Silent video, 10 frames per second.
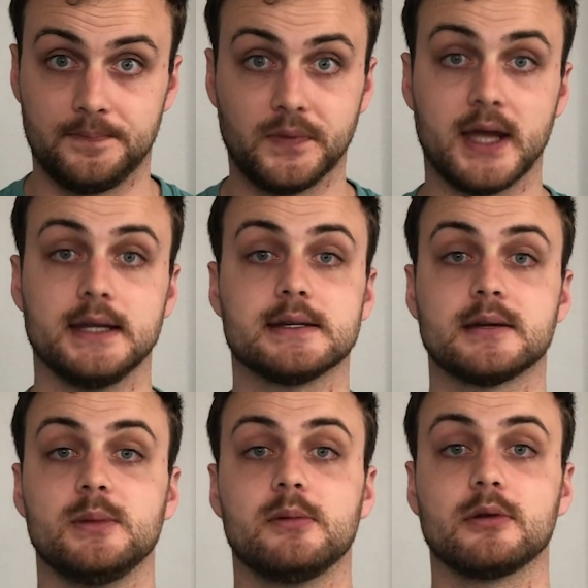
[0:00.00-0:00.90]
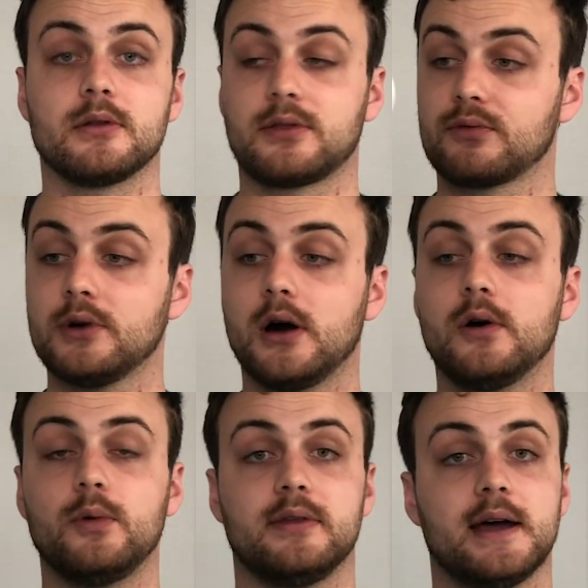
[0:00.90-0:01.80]
and he's gonna be able to throw
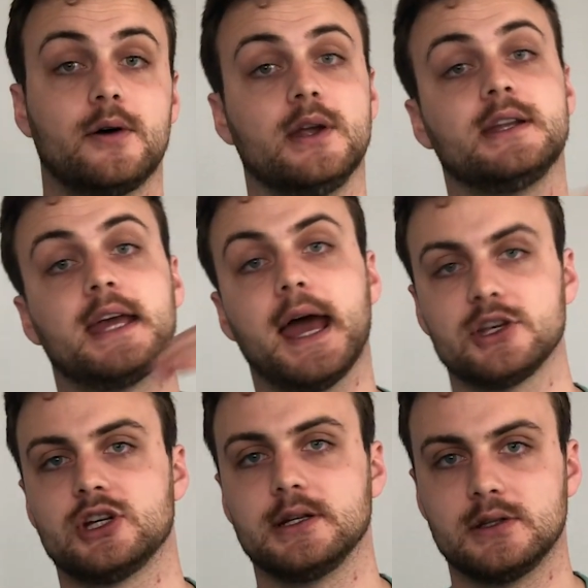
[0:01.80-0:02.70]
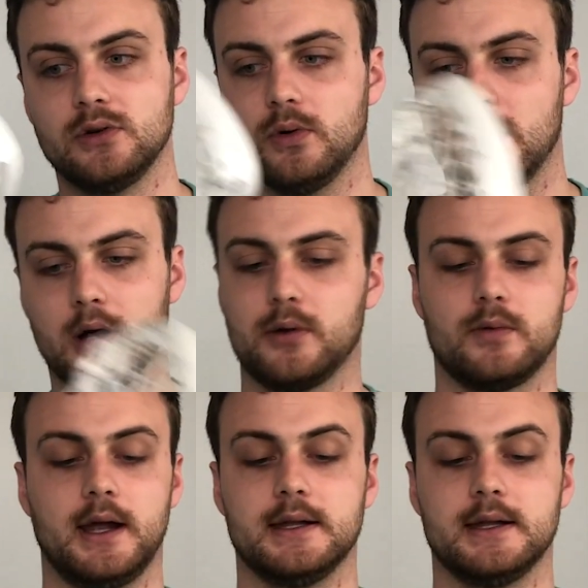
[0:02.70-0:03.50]
without it catching too hard, right?